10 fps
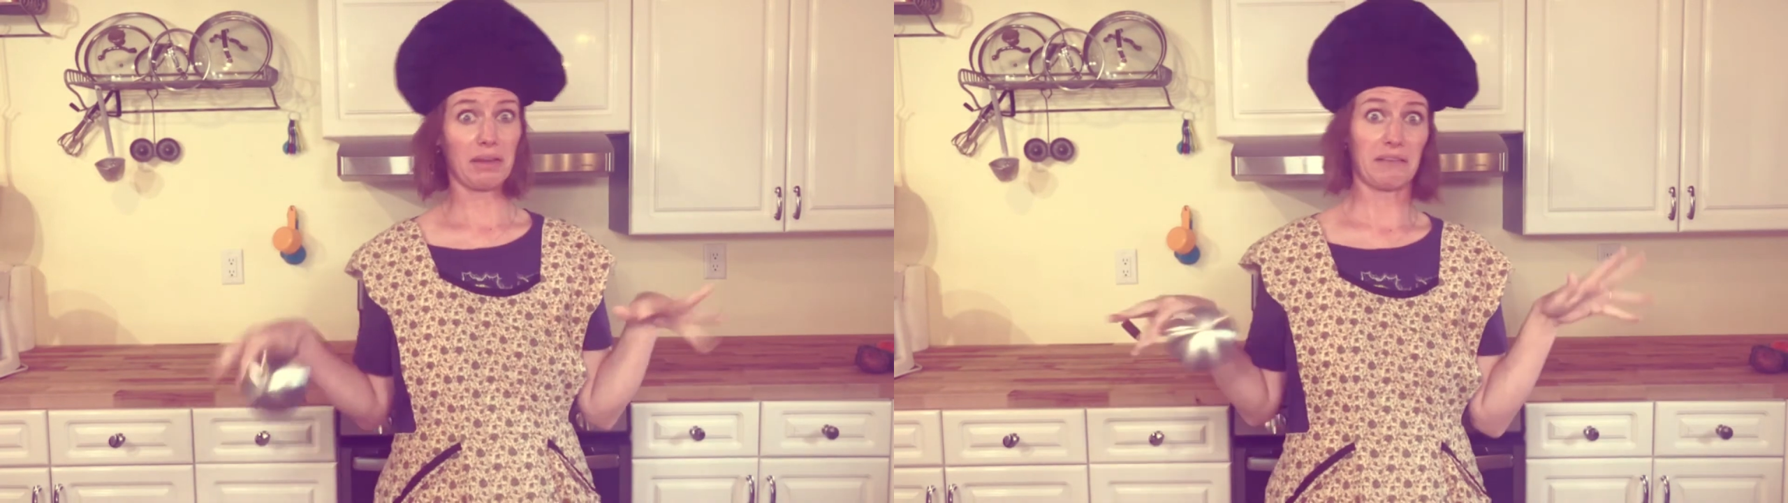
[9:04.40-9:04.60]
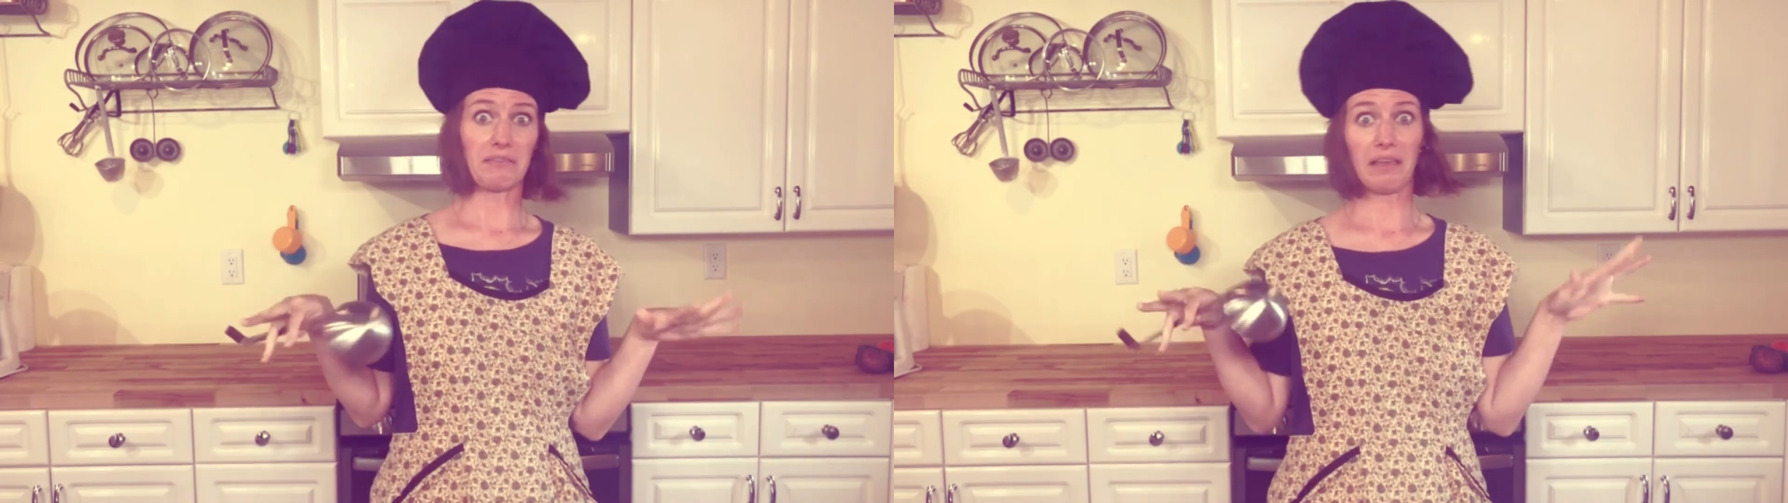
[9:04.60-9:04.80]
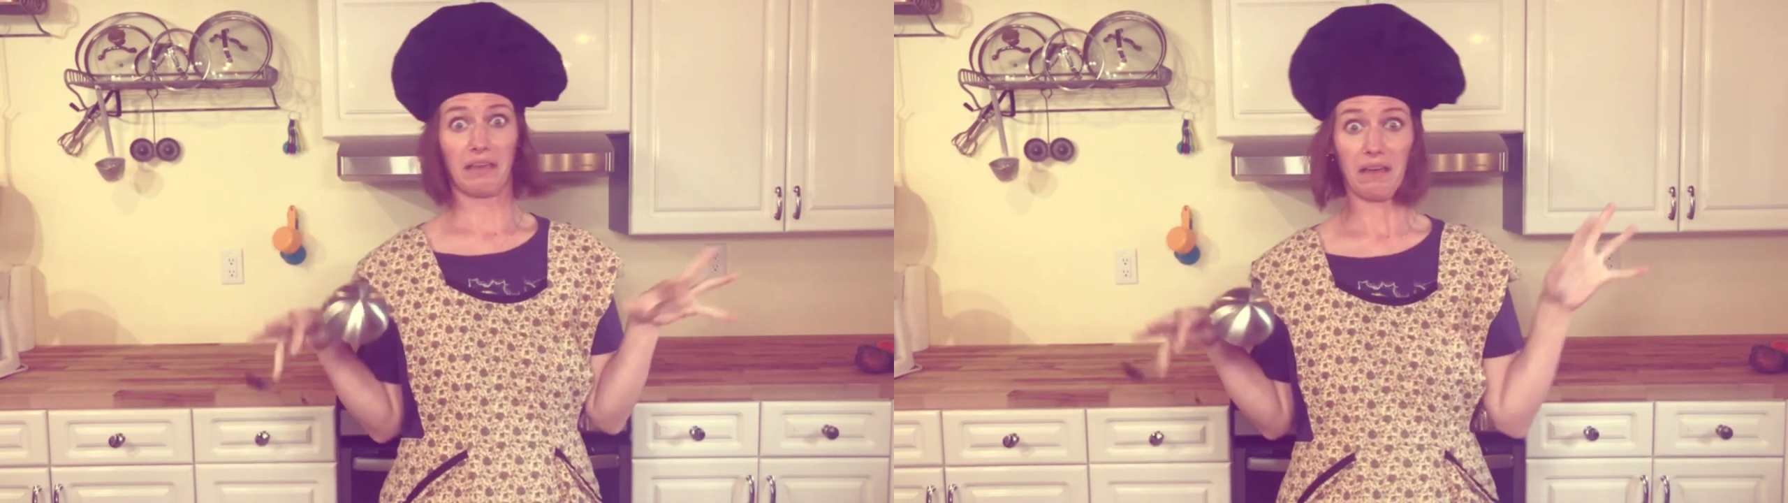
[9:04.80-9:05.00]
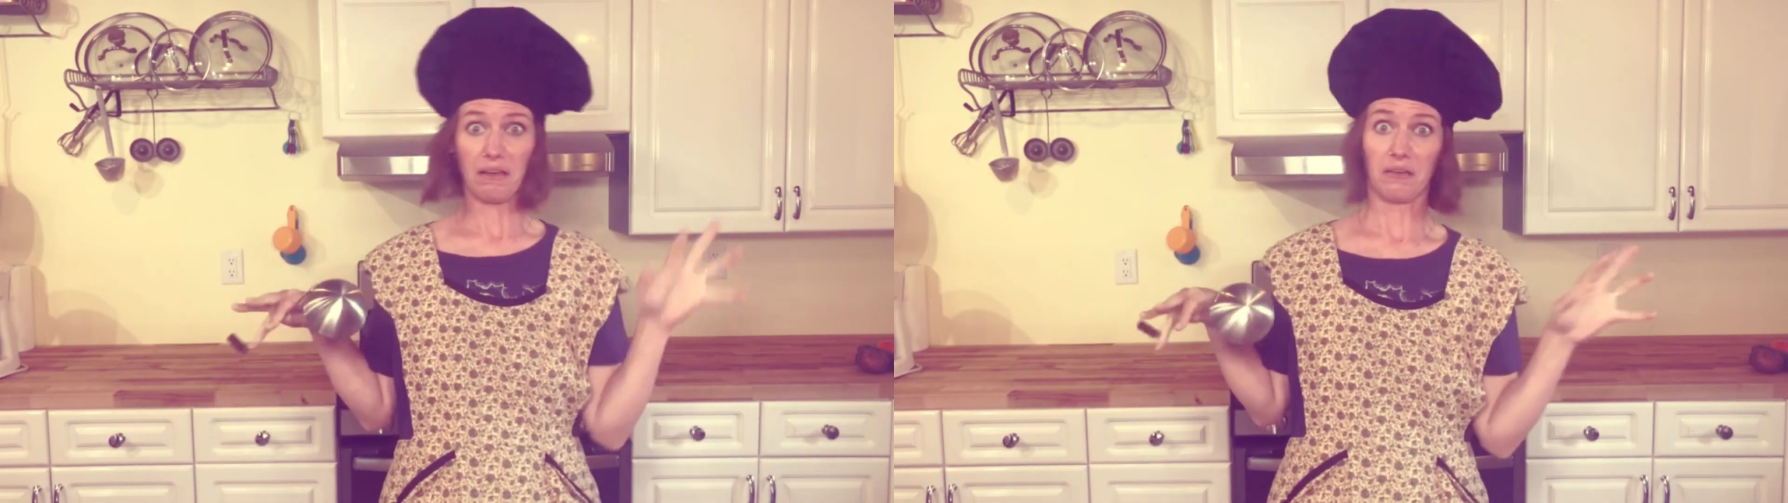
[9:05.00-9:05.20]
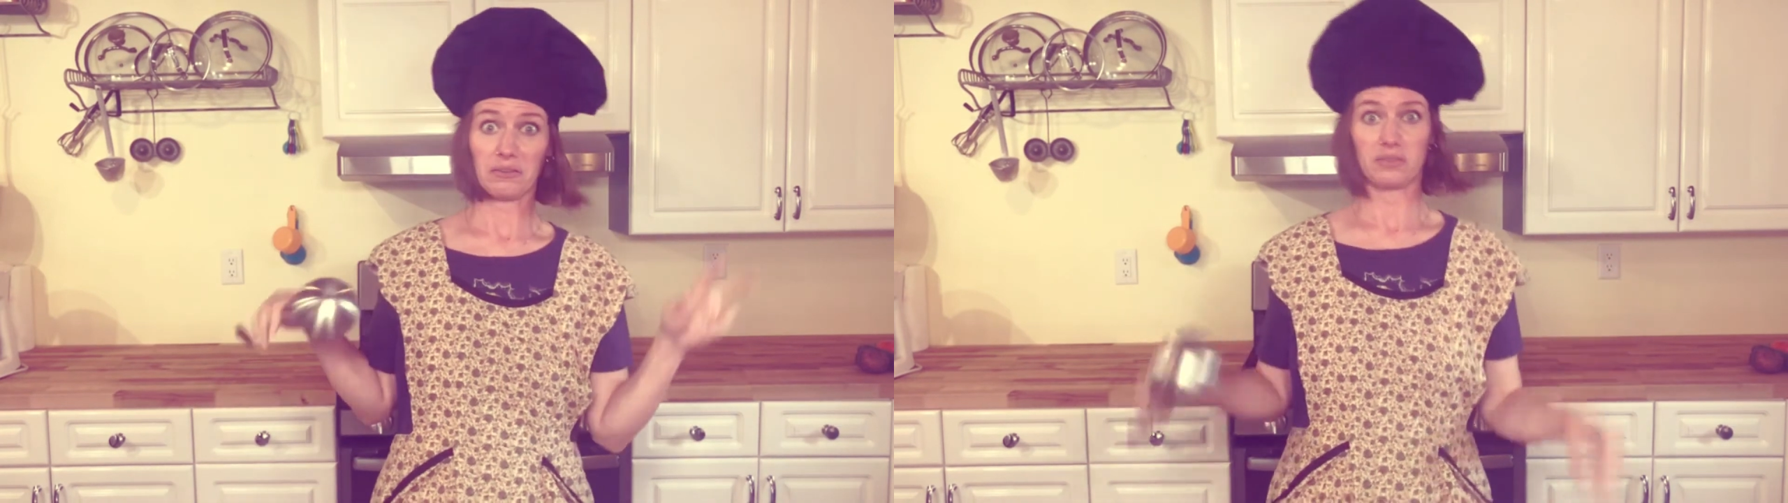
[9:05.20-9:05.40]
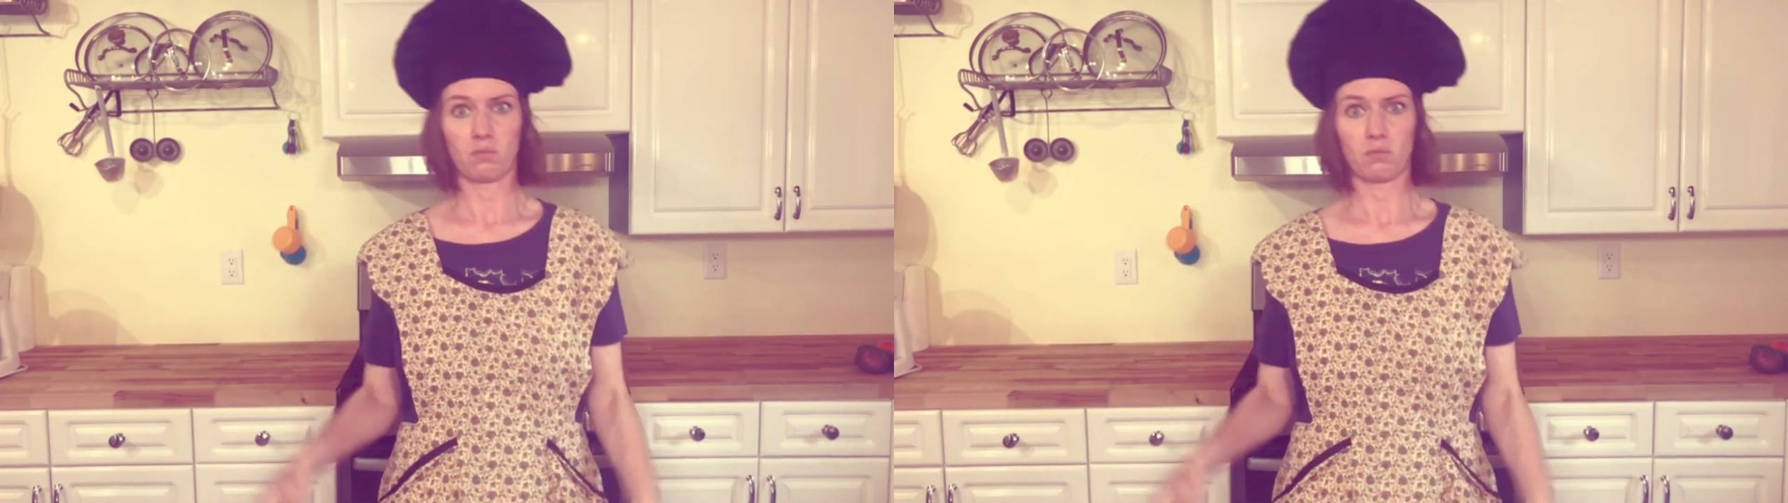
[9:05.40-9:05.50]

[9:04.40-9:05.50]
I say goes.